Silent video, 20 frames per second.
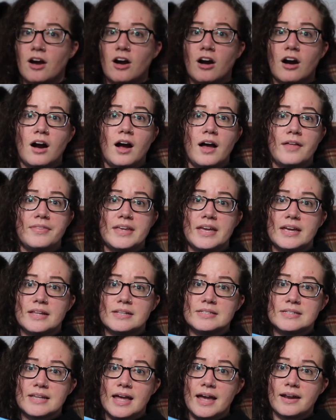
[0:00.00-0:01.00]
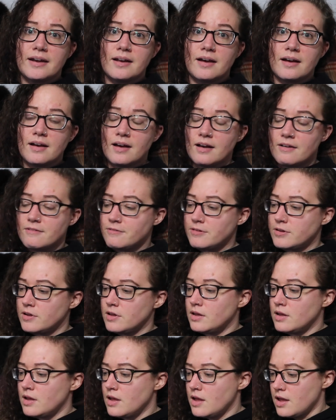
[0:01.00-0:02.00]
are on the inside of
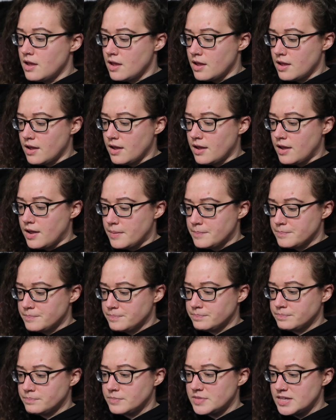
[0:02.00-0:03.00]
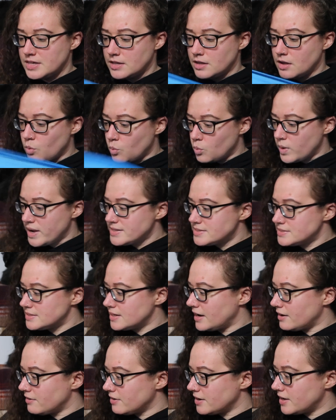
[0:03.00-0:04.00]
the waist
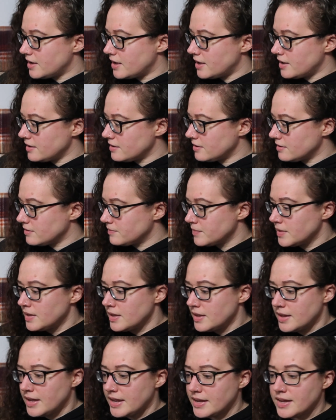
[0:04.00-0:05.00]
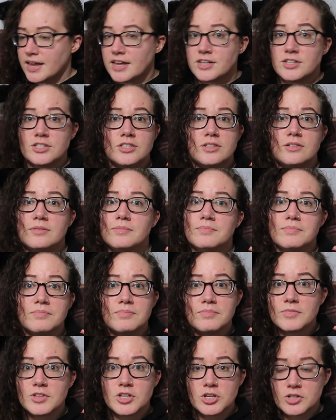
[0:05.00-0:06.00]
area, in case
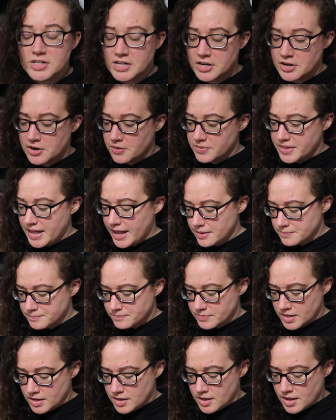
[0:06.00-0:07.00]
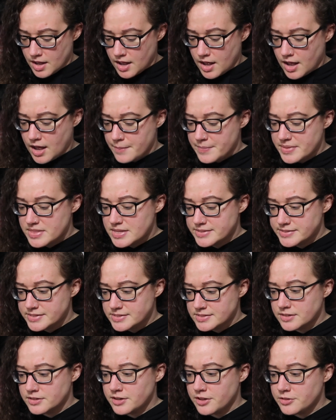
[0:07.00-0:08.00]
you didn't know that. This
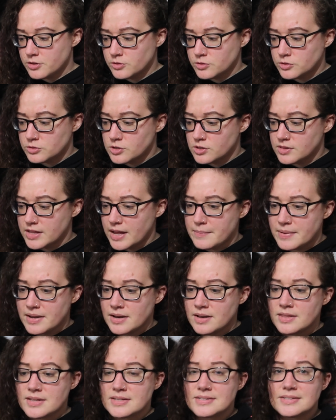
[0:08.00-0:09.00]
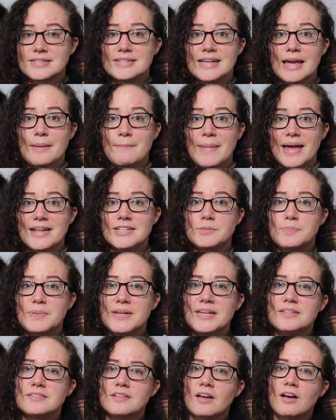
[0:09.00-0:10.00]
is another Lululemon. This is a men's
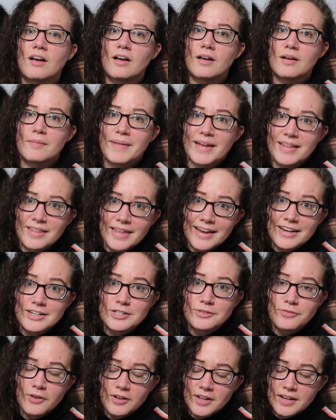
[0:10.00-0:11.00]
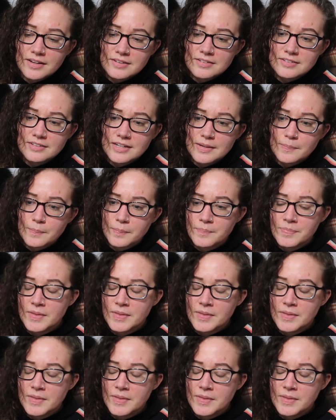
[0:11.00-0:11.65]
piece. Oh, my leg is falling asleep.